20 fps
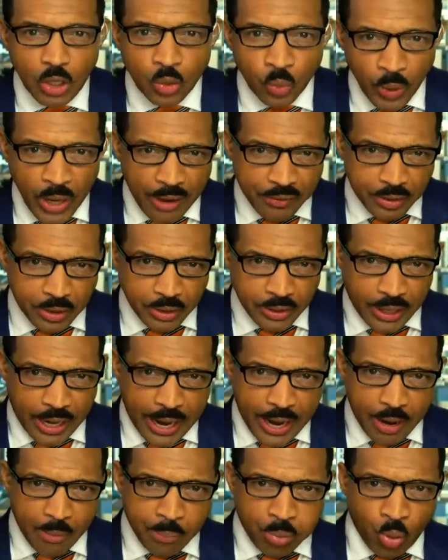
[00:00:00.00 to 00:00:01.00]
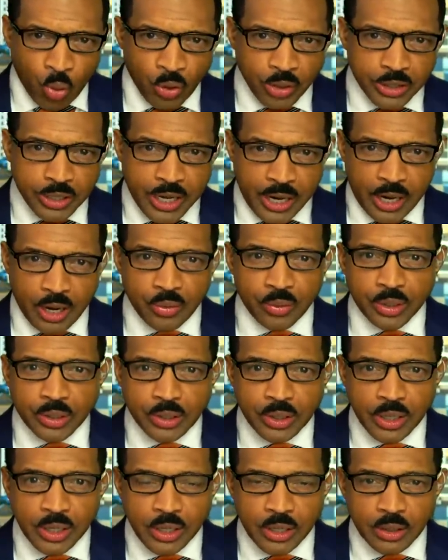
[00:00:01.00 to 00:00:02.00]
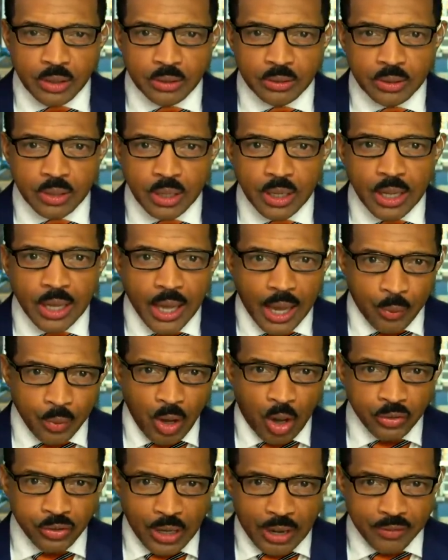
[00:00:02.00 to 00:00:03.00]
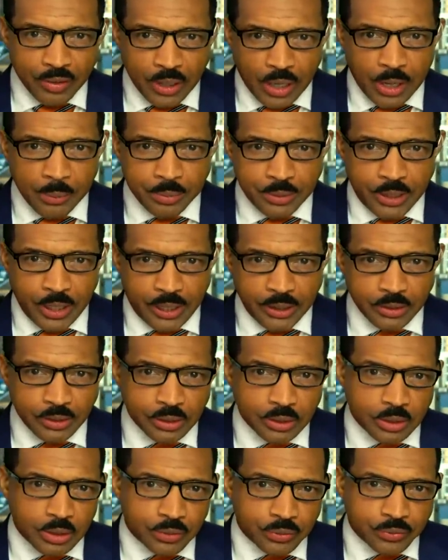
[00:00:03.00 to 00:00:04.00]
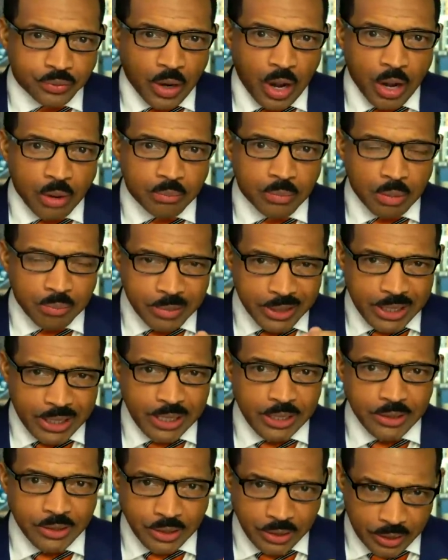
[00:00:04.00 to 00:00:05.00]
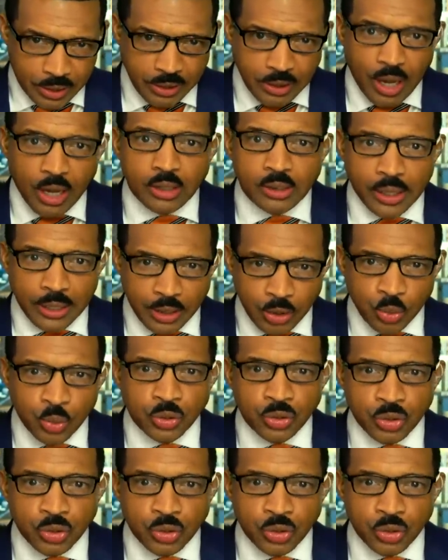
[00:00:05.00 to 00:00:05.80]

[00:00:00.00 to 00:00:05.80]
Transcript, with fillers: We have another airport Karen here. And we also have an update from McKenzie, the young lady who was